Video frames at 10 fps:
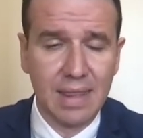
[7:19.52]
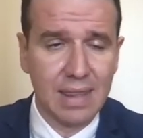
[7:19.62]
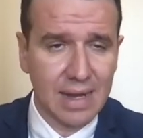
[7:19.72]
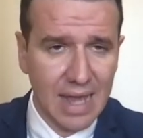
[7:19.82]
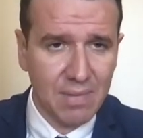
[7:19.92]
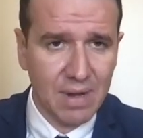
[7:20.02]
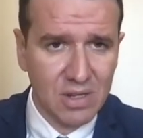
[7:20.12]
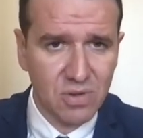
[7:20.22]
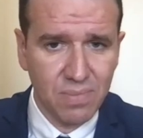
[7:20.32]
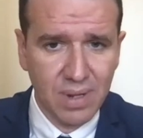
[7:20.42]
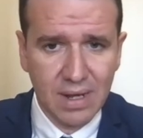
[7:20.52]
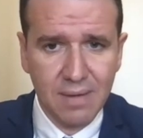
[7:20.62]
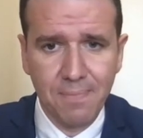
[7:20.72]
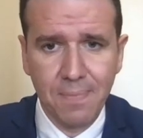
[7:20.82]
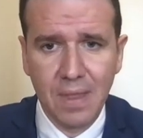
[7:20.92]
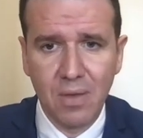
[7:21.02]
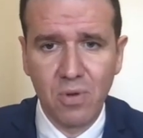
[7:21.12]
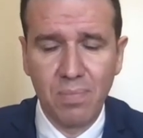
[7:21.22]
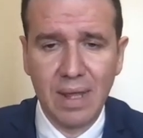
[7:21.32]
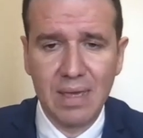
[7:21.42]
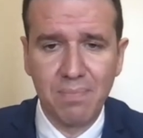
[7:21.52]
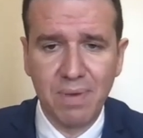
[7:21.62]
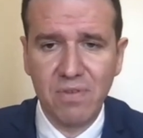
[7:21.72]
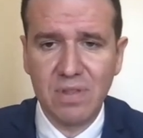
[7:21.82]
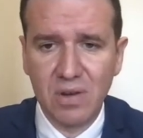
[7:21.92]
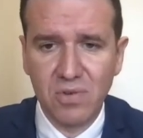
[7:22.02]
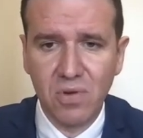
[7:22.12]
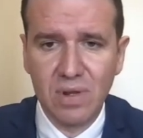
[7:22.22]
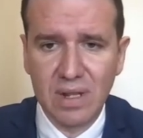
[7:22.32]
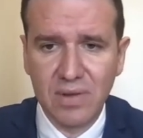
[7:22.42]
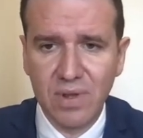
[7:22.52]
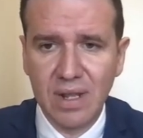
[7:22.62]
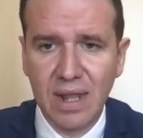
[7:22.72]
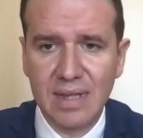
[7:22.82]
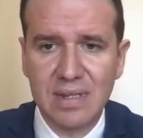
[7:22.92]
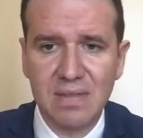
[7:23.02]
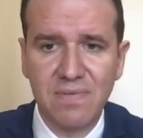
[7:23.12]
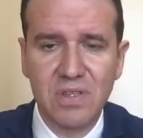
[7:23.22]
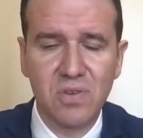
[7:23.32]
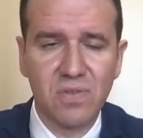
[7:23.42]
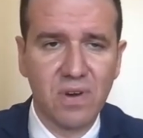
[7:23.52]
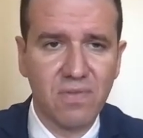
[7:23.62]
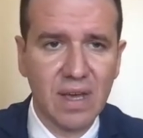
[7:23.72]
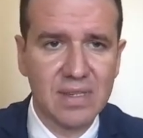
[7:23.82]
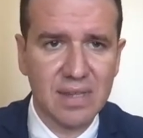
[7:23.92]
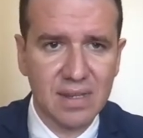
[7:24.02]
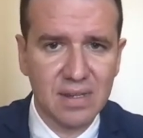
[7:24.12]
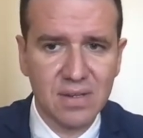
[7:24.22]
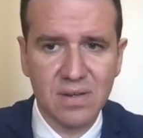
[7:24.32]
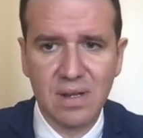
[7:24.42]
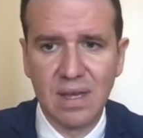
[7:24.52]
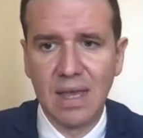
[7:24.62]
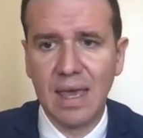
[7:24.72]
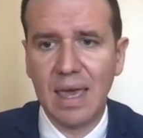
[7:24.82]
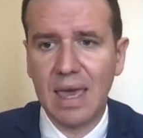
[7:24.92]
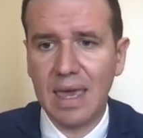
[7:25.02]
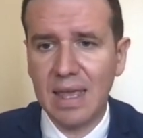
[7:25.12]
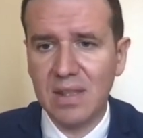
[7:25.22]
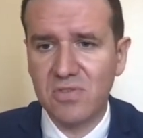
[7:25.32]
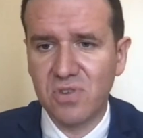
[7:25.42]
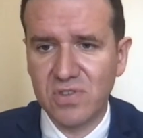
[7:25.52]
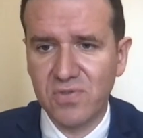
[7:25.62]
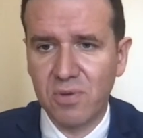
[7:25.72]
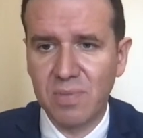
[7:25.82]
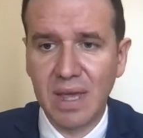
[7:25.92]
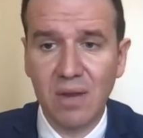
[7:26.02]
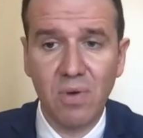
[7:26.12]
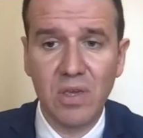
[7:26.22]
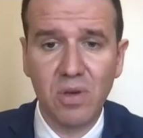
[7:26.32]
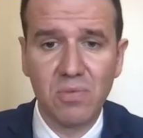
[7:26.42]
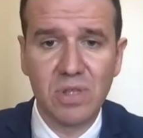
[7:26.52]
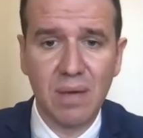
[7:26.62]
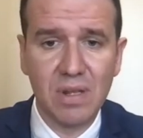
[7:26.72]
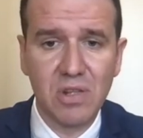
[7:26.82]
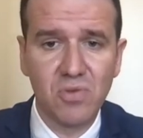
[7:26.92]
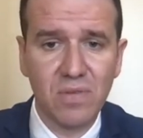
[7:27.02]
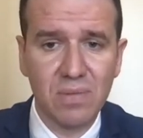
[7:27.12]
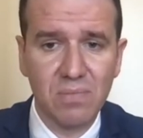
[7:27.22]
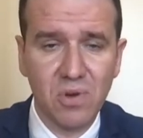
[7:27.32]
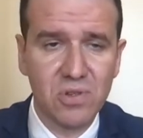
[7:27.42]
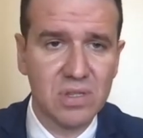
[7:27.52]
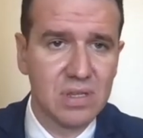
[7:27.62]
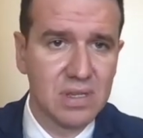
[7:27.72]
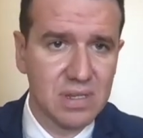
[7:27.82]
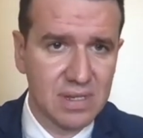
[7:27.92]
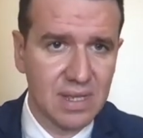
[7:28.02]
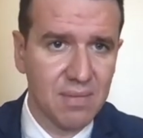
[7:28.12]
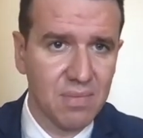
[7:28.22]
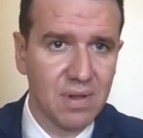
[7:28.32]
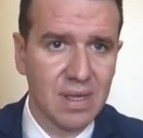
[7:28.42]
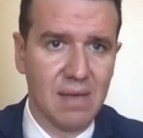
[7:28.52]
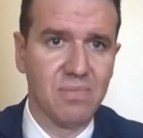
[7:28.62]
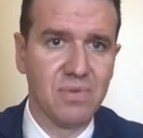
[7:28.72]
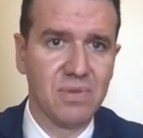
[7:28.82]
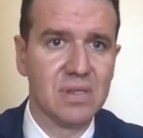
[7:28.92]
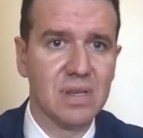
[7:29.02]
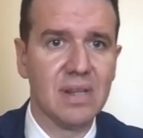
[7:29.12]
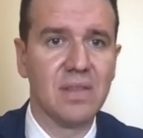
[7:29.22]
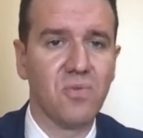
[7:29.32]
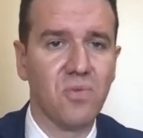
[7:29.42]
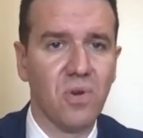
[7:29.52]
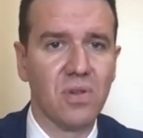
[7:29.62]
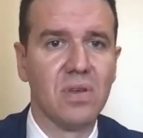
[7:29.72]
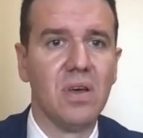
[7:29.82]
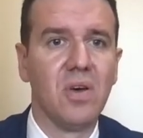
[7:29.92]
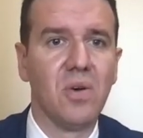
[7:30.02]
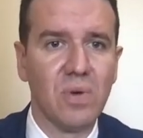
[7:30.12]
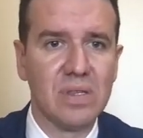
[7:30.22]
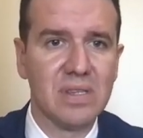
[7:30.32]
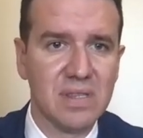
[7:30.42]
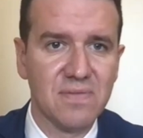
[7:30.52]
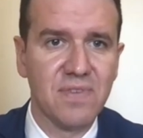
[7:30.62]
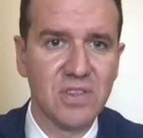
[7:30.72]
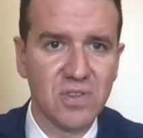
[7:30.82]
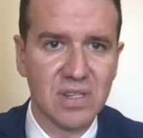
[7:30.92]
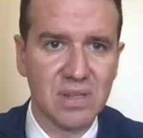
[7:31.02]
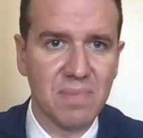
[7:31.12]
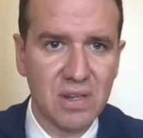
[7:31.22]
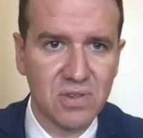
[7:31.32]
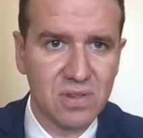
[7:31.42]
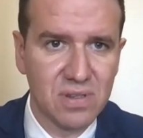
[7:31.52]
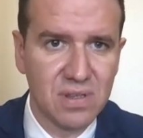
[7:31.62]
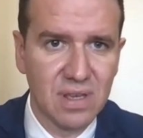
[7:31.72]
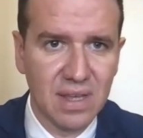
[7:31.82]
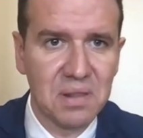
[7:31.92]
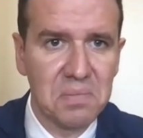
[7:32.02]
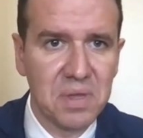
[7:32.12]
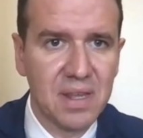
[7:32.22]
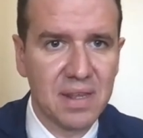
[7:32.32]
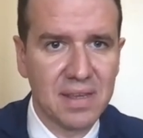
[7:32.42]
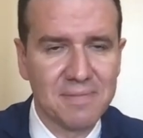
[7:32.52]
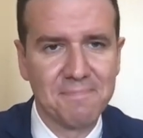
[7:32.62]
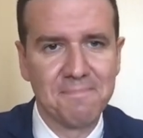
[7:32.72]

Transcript: The climate action plan will play a pivotal role in realizing the vision of our Vice Chancellor in transforming NYU Abu Dhabi into one of the most sustainable campuses in the world, which is the vision, as I mentioned in the beginning.